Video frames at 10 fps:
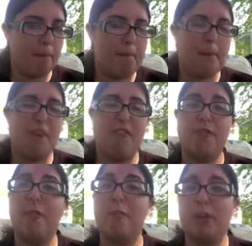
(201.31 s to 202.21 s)
But my
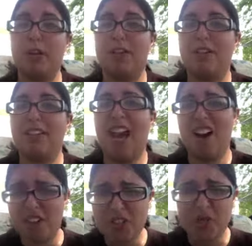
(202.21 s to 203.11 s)
favorite book,
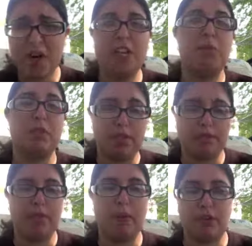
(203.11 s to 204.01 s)
character-wise, was
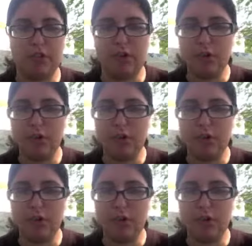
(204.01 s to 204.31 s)
definitely book 2.